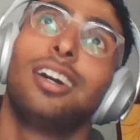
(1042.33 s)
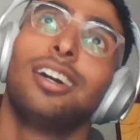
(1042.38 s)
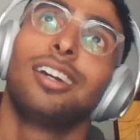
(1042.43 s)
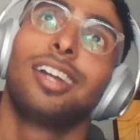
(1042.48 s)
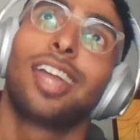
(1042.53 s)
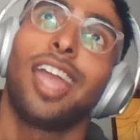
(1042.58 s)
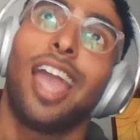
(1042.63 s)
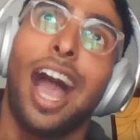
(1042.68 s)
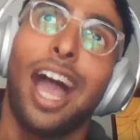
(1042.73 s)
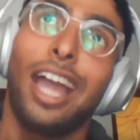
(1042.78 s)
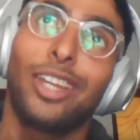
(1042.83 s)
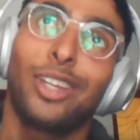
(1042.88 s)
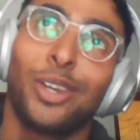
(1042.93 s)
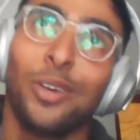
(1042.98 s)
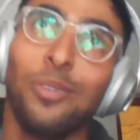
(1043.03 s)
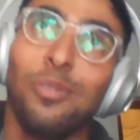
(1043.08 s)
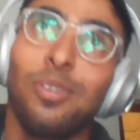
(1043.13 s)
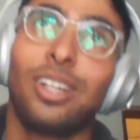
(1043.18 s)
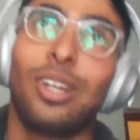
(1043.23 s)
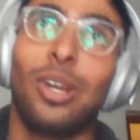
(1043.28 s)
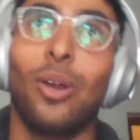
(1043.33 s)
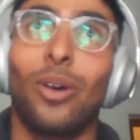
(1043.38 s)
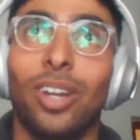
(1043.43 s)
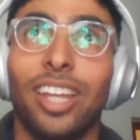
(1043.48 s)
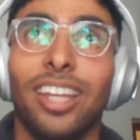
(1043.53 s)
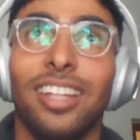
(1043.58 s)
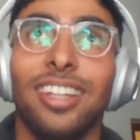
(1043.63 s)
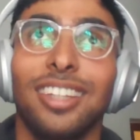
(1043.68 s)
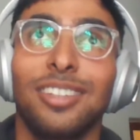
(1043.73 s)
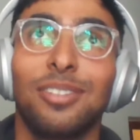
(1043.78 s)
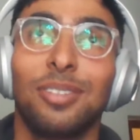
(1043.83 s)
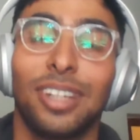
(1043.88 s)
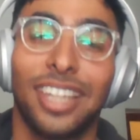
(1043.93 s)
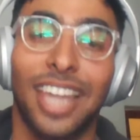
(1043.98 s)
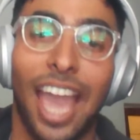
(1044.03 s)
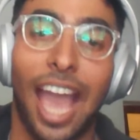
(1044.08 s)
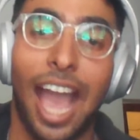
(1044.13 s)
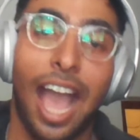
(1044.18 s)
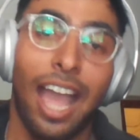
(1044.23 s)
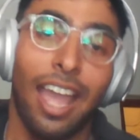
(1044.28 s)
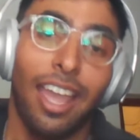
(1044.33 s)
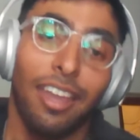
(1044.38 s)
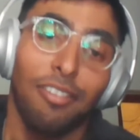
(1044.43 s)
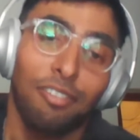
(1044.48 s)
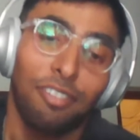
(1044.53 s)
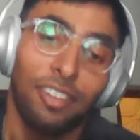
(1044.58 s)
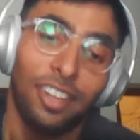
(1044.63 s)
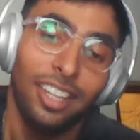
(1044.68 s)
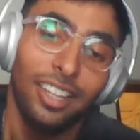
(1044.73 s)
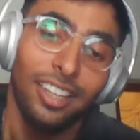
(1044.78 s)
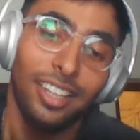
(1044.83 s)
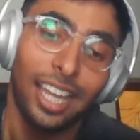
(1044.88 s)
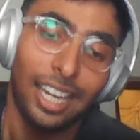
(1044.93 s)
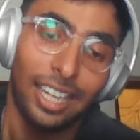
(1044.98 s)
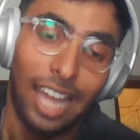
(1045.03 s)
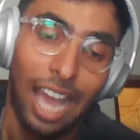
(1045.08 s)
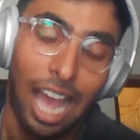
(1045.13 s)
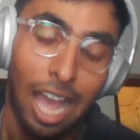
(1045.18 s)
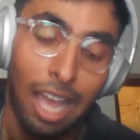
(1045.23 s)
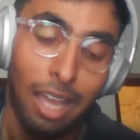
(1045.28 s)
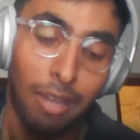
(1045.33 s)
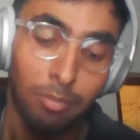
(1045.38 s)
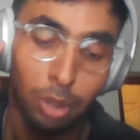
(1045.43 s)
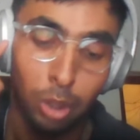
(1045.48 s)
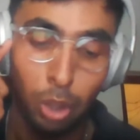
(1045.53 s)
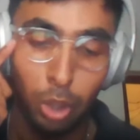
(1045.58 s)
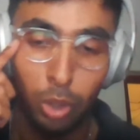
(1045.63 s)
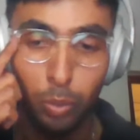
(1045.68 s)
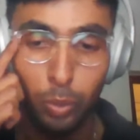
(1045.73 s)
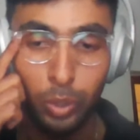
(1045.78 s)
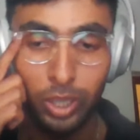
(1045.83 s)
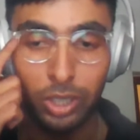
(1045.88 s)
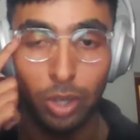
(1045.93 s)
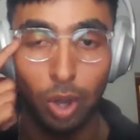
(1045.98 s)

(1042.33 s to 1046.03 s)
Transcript: okay, I shouldn't be gloating this, but yeah, I feel that I am good with